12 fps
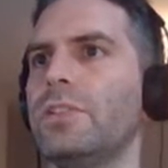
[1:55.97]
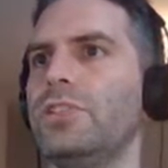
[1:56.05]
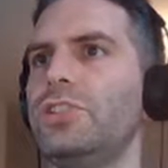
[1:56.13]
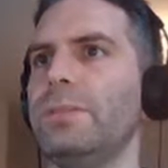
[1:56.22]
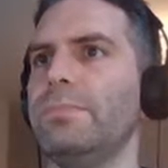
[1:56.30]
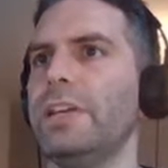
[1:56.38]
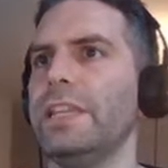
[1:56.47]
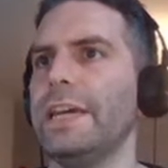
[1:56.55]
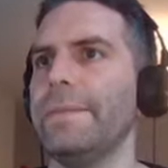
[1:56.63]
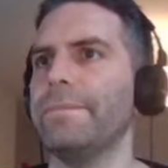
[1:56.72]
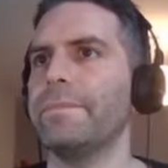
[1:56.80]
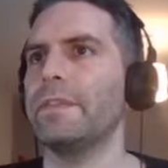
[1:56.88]
Jump like
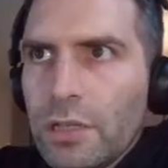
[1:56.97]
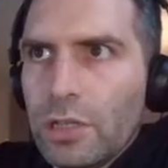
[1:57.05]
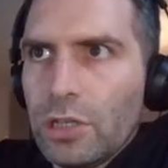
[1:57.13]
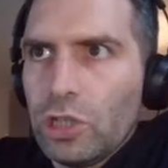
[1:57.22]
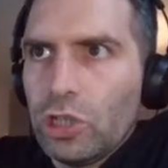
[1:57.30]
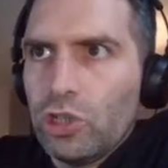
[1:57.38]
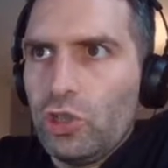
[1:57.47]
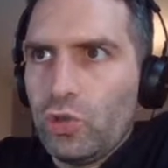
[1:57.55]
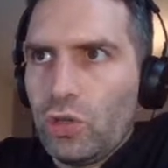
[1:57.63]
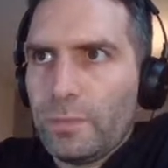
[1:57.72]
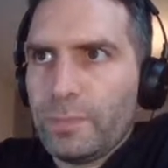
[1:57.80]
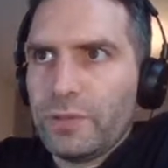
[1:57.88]
that.
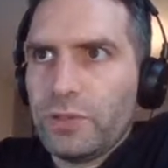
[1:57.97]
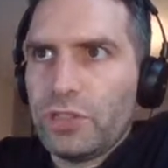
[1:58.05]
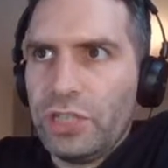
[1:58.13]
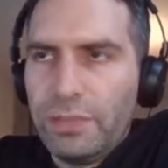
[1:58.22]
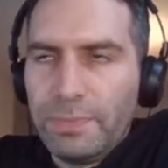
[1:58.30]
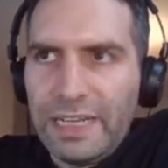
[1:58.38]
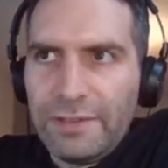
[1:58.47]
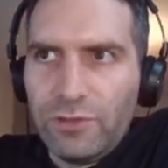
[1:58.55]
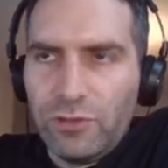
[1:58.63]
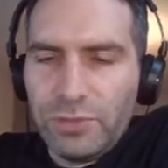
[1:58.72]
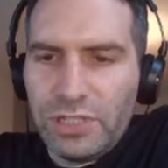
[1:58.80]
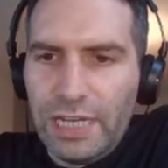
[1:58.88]
Drop 2
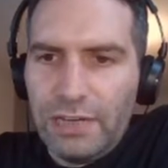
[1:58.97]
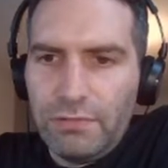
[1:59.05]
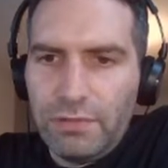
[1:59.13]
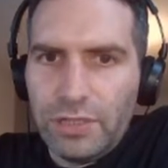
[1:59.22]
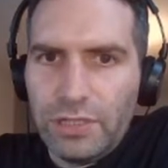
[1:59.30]
platforms down